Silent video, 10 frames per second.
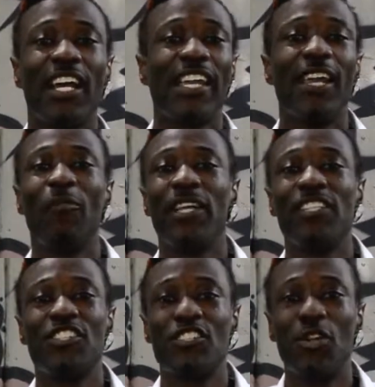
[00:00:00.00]
I can't
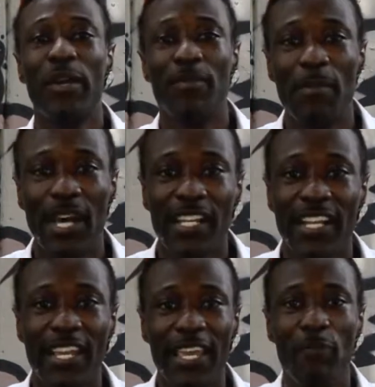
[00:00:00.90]
wait to show everybody.
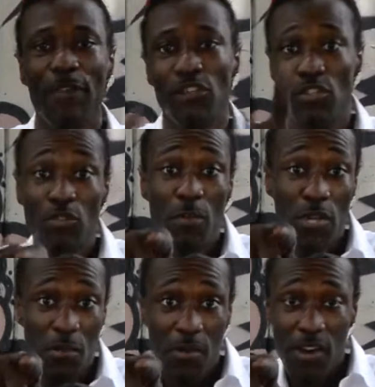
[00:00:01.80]
I can't wait for you to
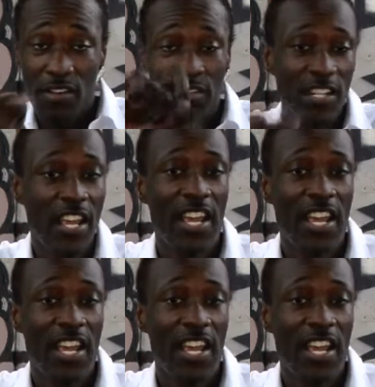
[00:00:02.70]
be a part of it.